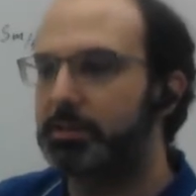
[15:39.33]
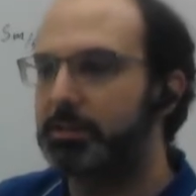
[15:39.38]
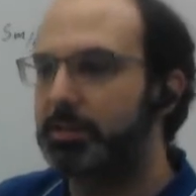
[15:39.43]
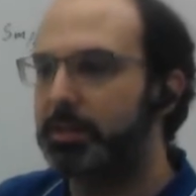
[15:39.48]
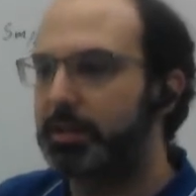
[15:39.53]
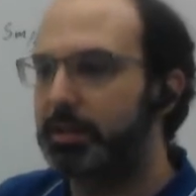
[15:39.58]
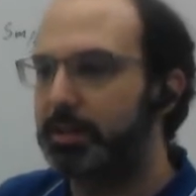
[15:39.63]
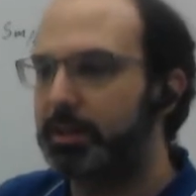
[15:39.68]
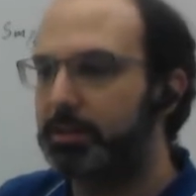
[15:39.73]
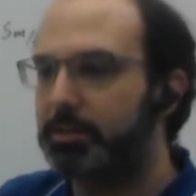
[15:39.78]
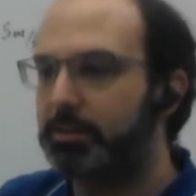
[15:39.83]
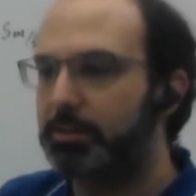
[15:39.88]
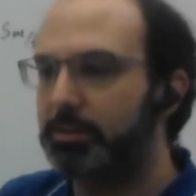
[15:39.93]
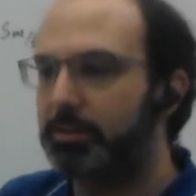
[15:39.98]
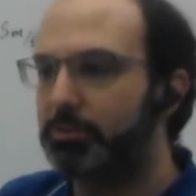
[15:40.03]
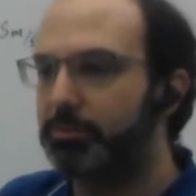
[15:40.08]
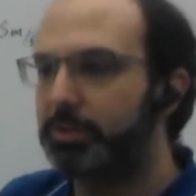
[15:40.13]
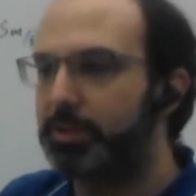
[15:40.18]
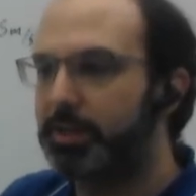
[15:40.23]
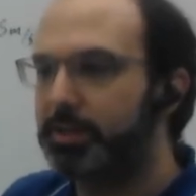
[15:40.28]
that
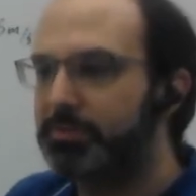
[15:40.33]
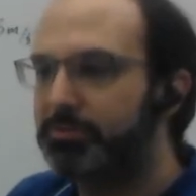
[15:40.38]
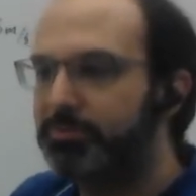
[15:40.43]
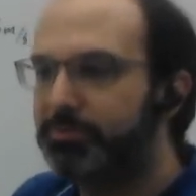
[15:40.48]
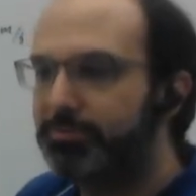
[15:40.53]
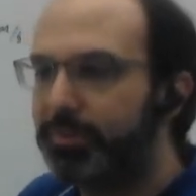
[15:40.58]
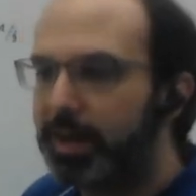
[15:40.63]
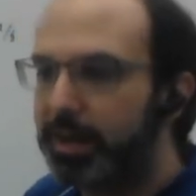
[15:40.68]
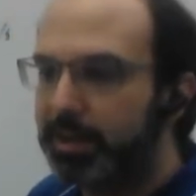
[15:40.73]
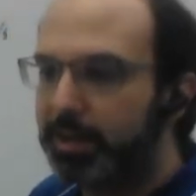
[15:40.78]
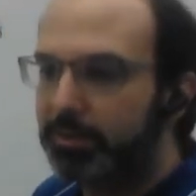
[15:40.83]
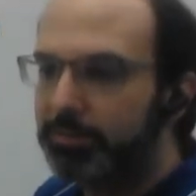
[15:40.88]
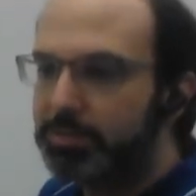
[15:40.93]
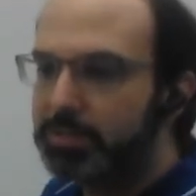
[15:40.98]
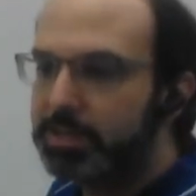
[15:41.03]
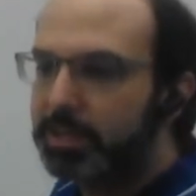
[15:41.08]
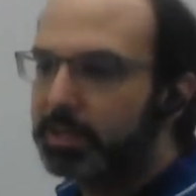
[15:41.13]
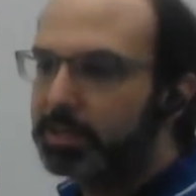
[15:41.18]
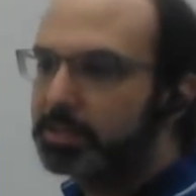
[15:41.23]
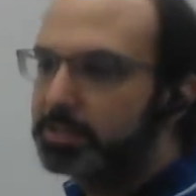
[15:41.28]
over the next 5
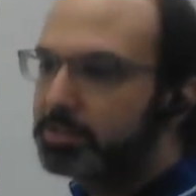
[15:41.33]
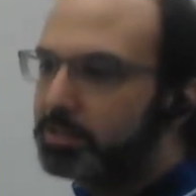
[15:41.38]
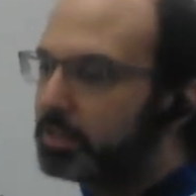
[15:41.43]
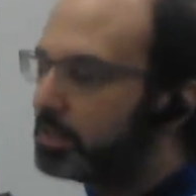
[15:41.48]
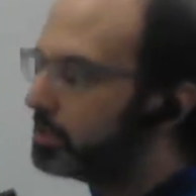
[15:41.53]
seconds, he